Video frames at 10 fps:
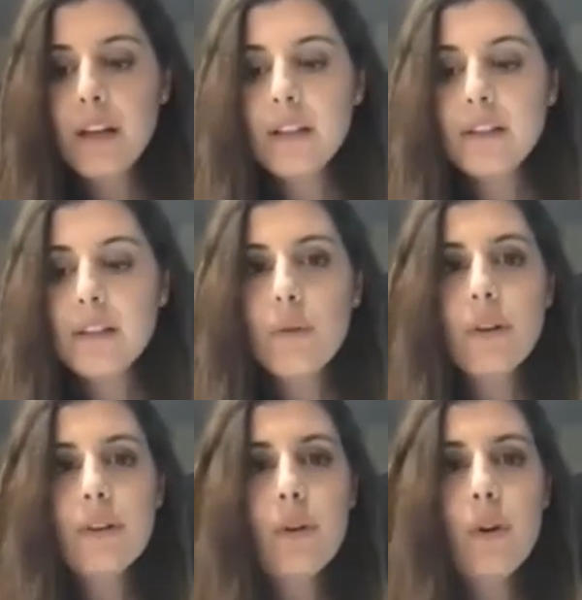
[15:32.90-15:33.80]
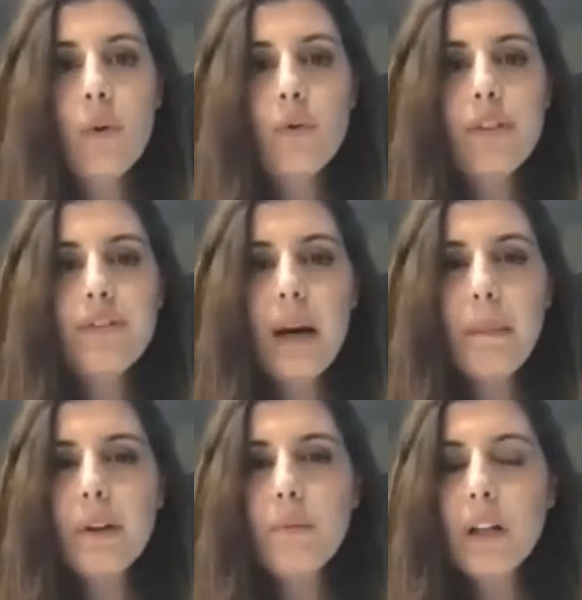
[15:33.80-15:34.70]
So we've tapped
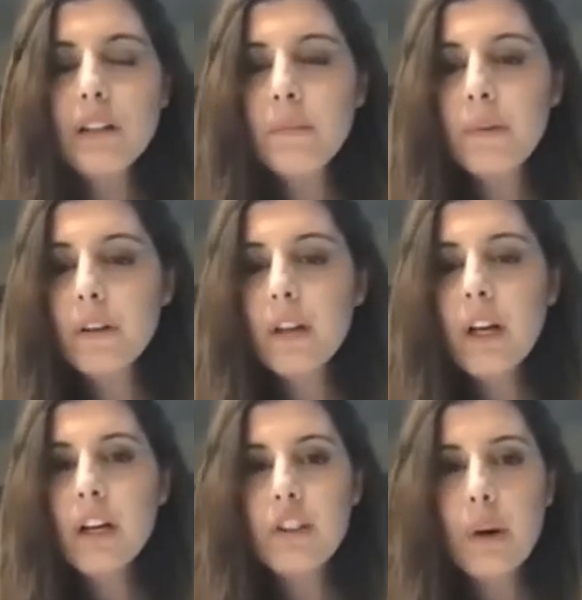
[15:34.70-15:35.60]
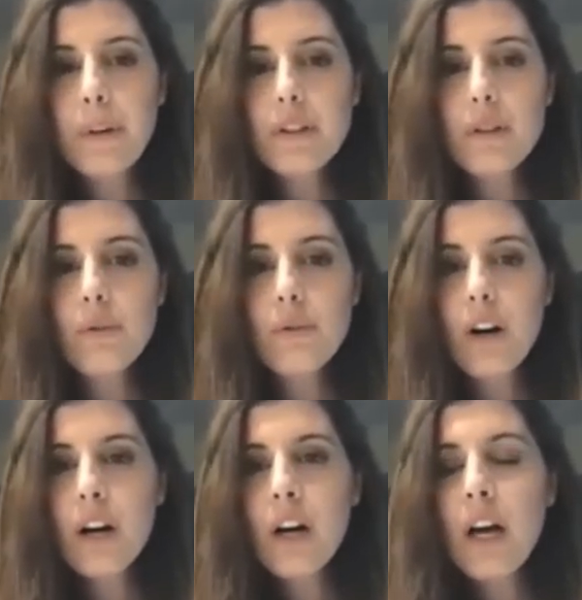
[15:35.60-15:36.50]
on multiple topics so far,
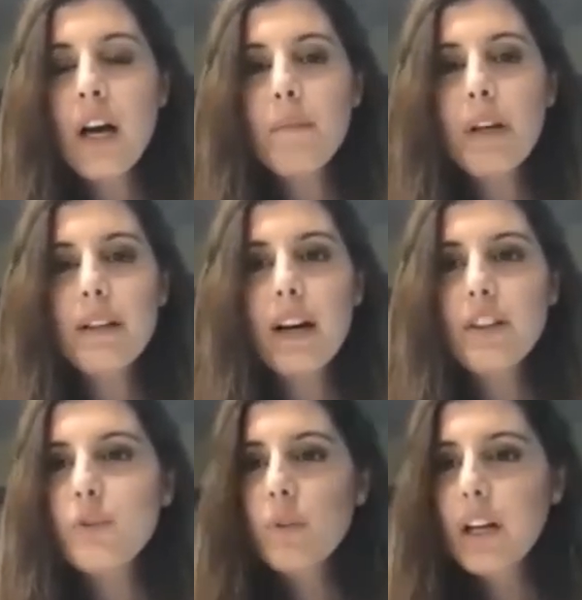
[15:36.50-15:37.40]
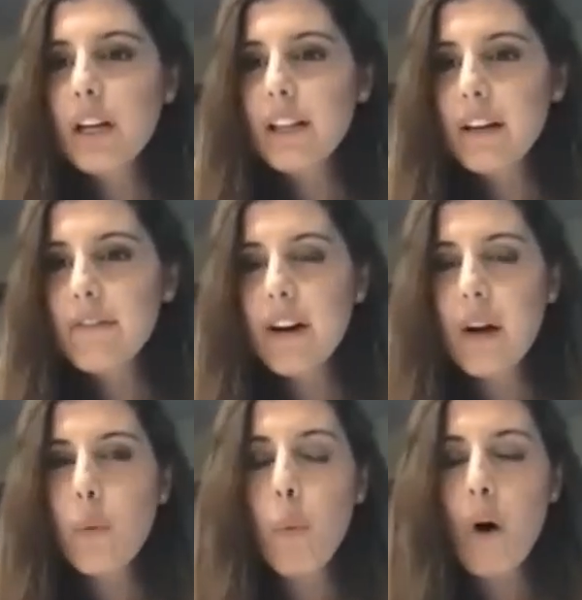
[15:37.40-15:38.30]
but I just want to clarify
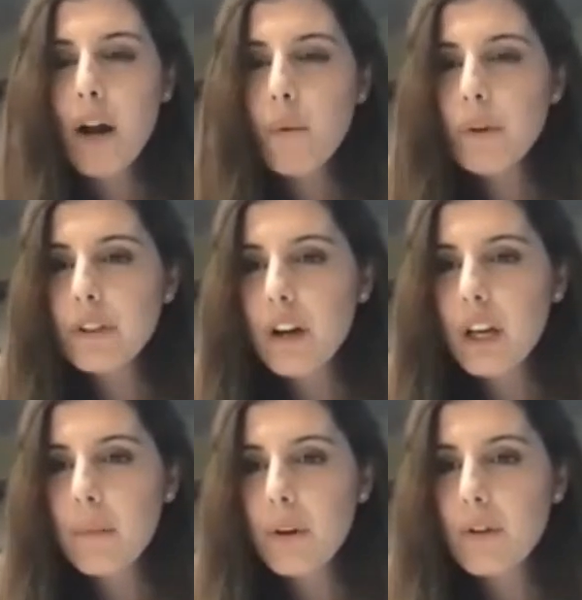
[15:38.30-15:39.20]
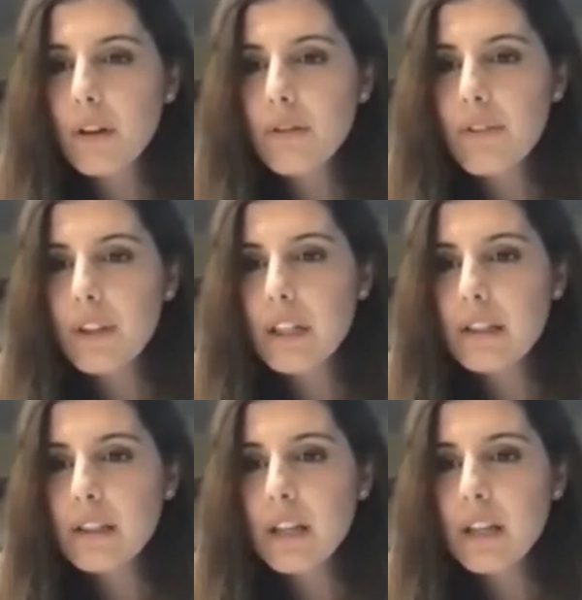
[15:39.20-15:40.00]
why we're talking about all of these